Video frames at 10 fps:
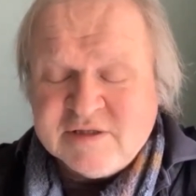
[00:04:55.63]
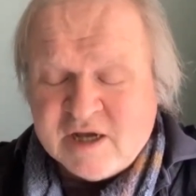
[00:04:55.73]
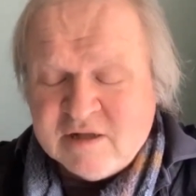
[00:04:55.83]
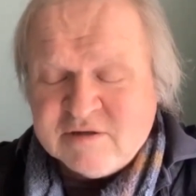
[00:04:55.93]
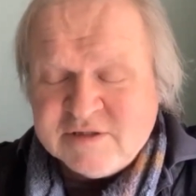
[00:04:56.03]

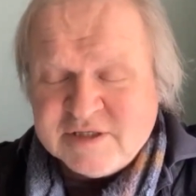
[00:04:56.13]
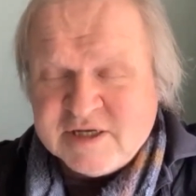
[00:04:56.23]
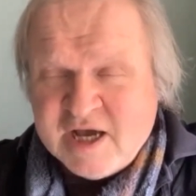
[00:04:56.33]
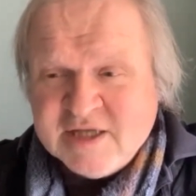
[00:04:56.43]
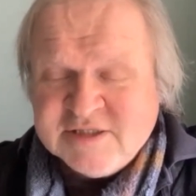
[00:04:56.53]
dollars in
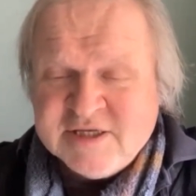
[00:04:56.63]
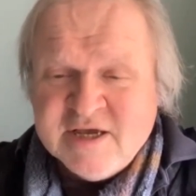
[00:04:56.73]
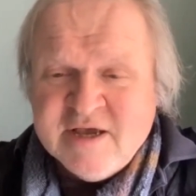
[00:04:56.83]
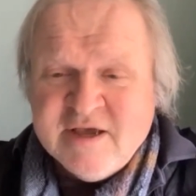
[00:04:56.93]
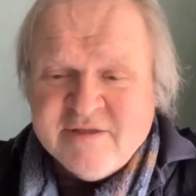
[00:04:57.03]
cuts
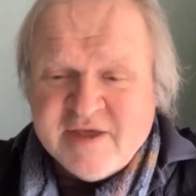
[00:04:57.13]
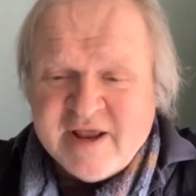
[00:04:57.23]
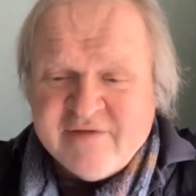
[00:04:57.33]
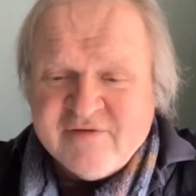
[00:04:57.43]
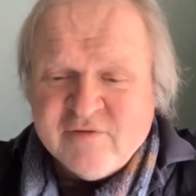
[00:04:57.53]
that
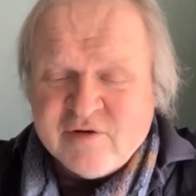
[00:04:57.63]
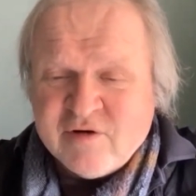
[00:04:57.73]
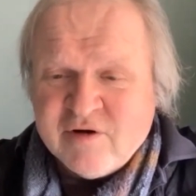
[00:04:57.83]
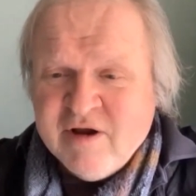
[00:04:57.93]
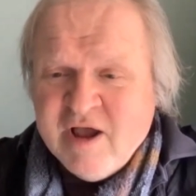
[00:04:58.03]
have to
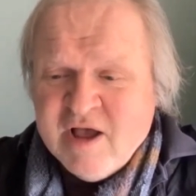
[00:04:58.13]
occur.